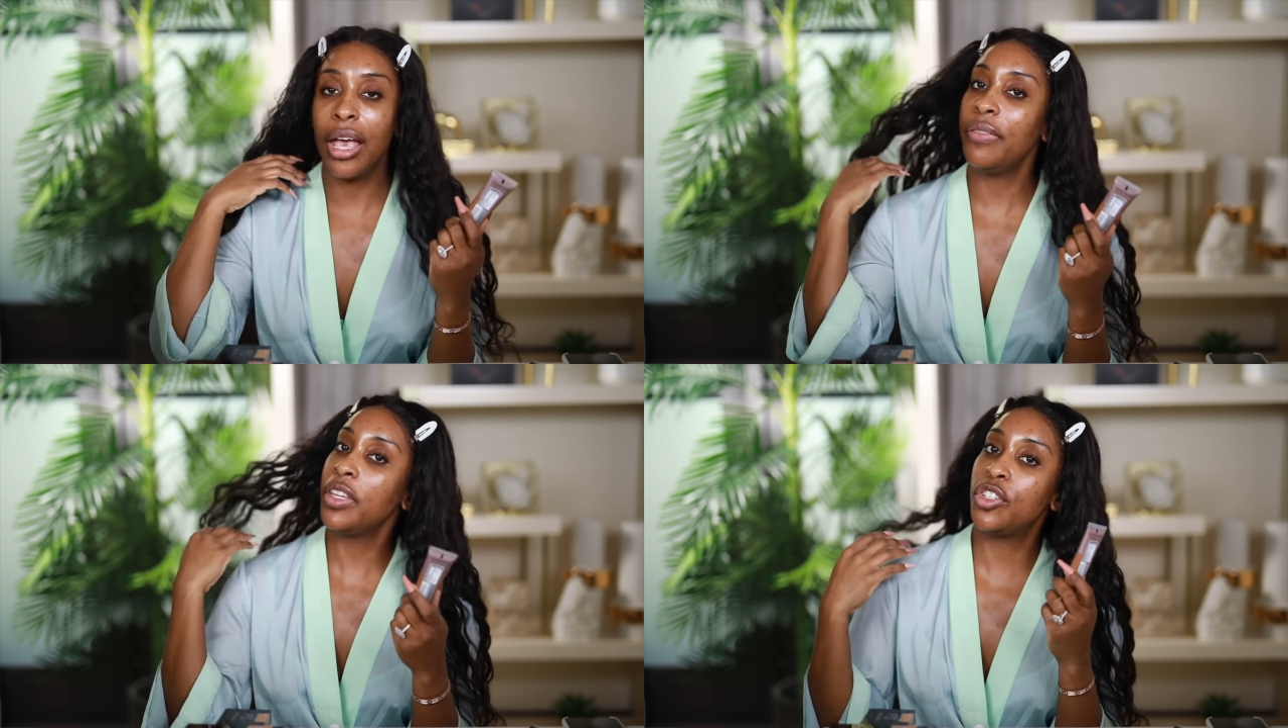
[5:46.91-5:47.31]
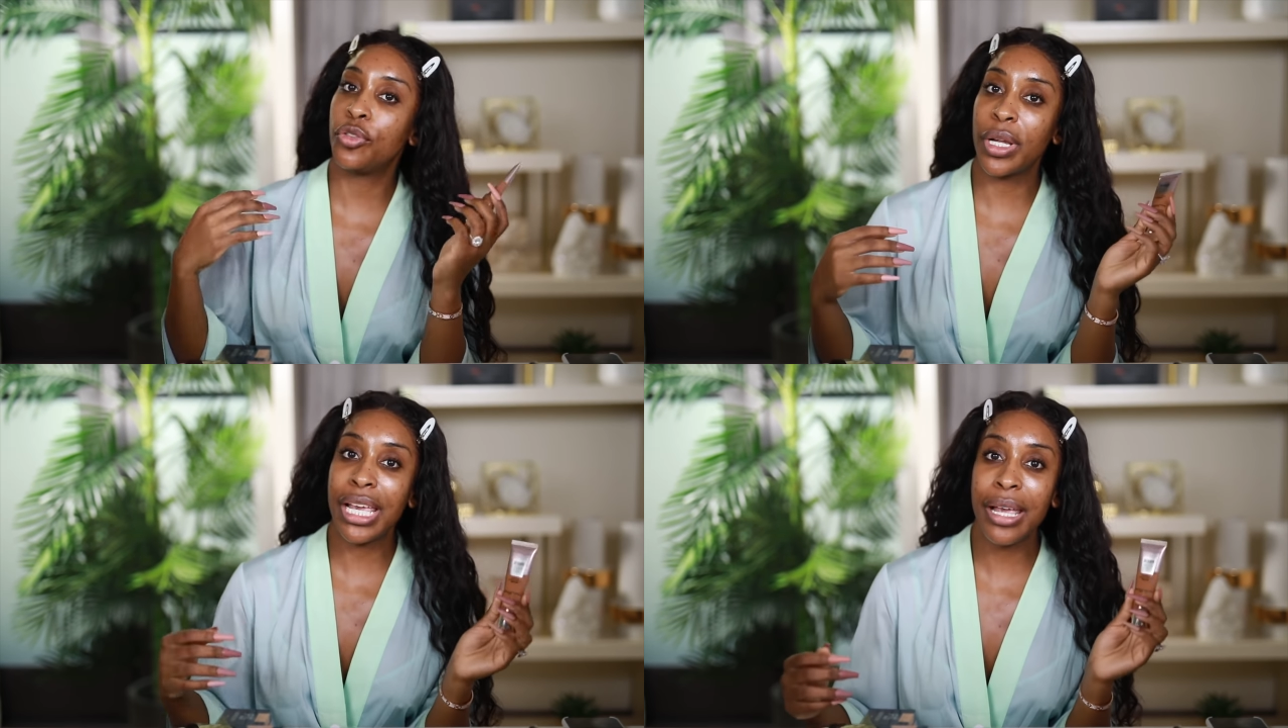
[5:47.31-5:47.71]
and the
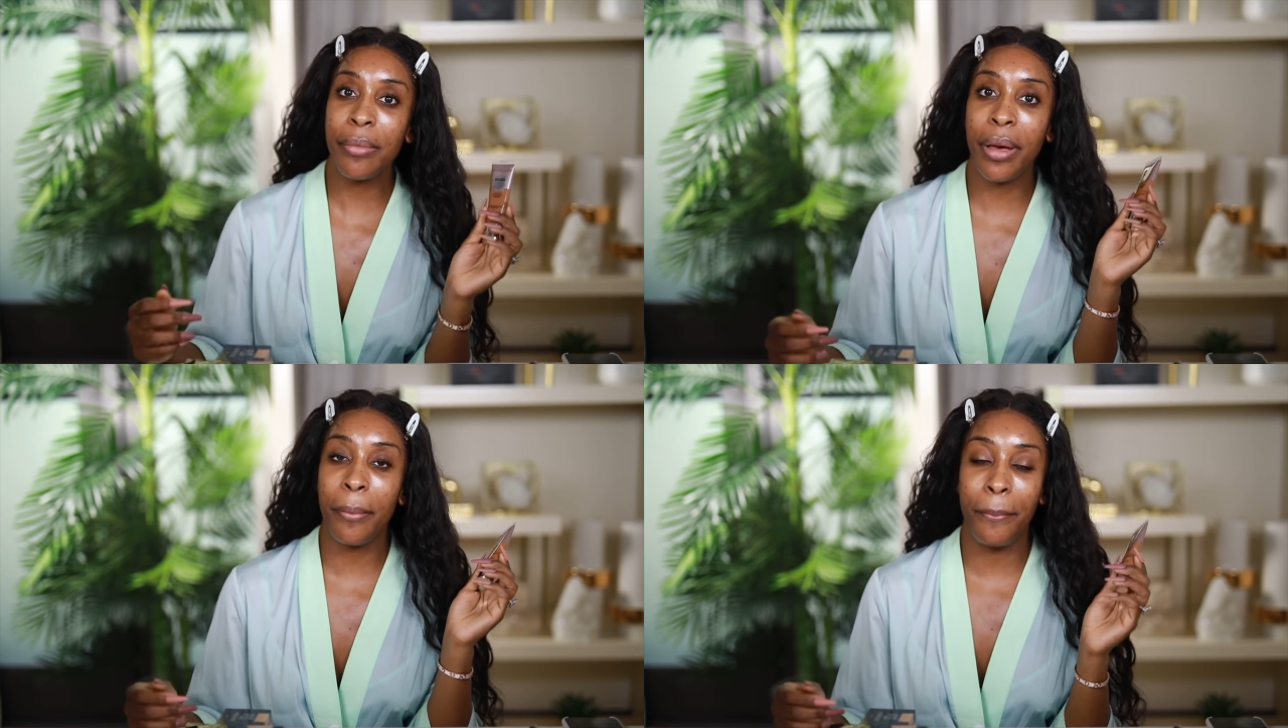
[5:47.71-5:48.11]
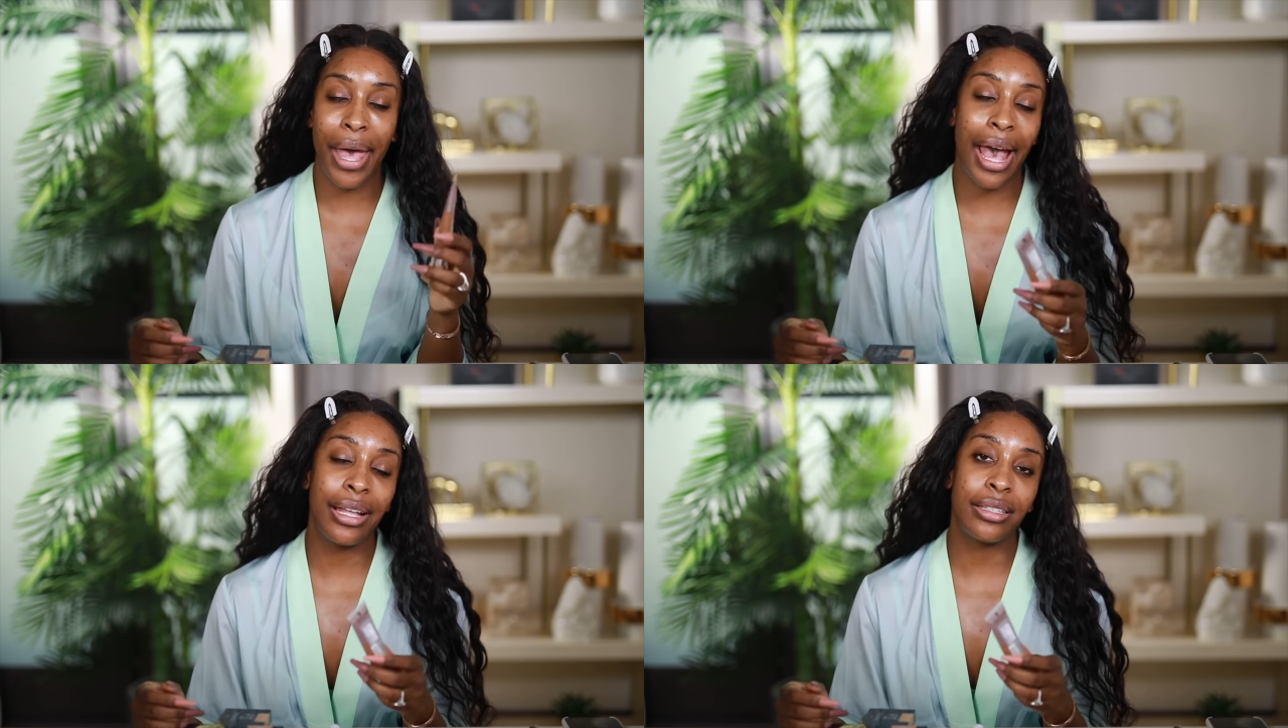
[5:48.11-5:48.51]
Dream
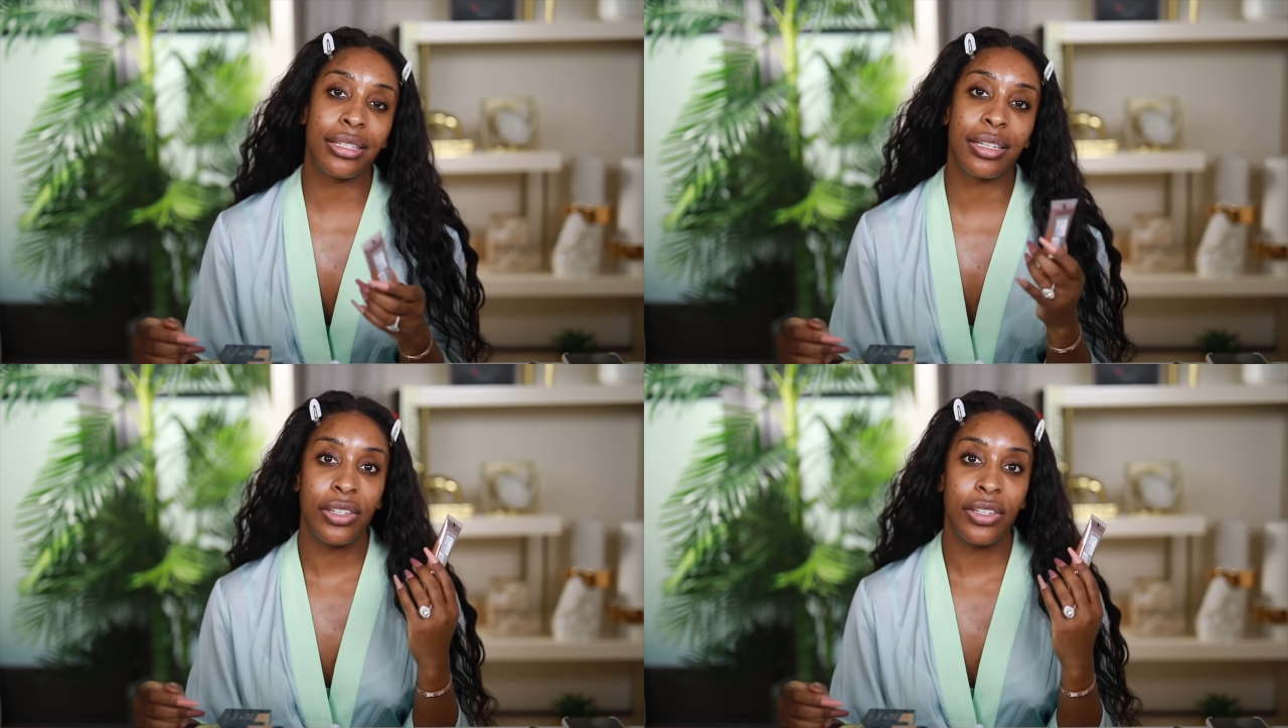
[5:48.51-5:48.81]
Matte